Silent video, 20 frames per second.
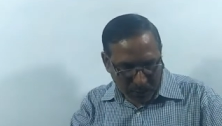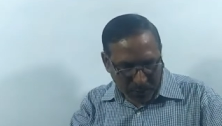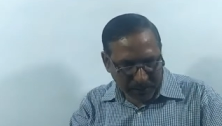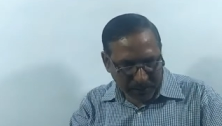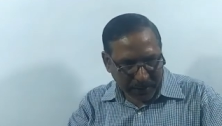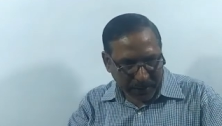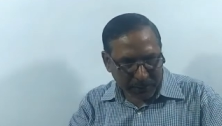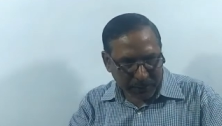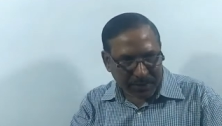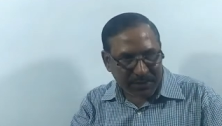
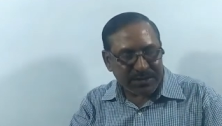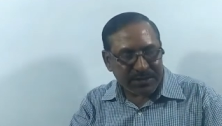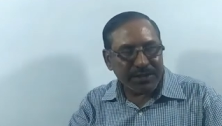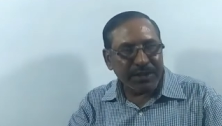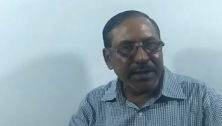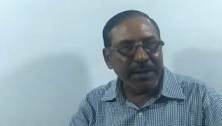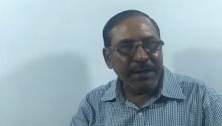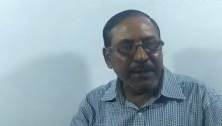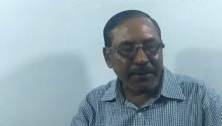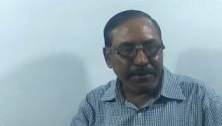when I was
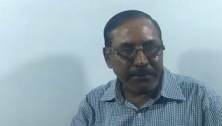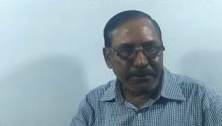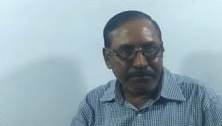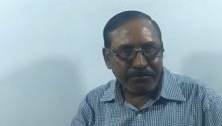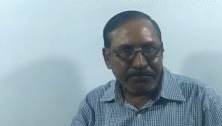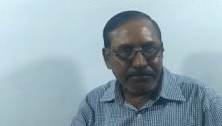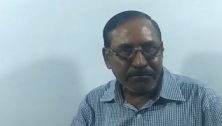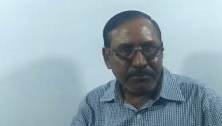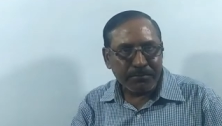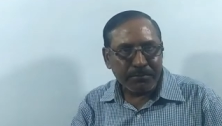reading,
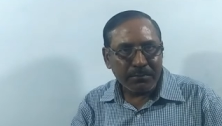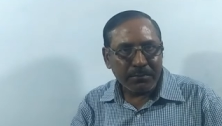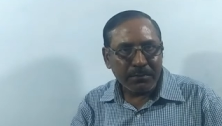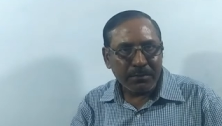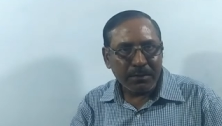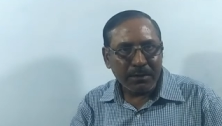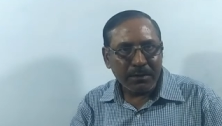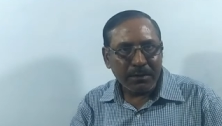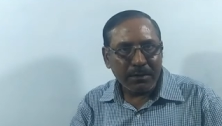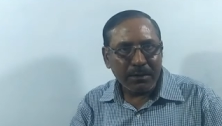
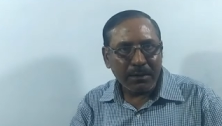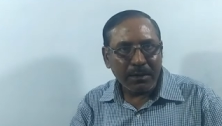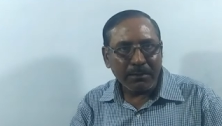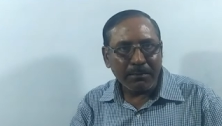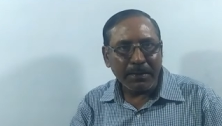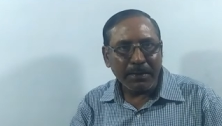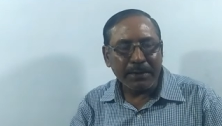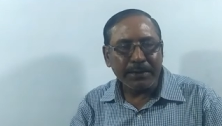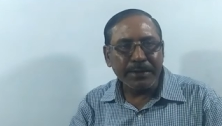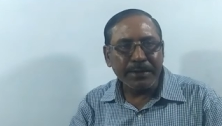
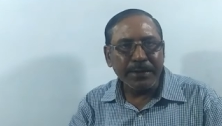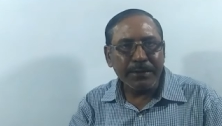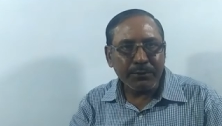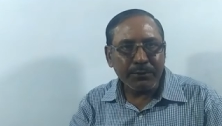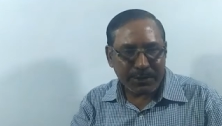my reading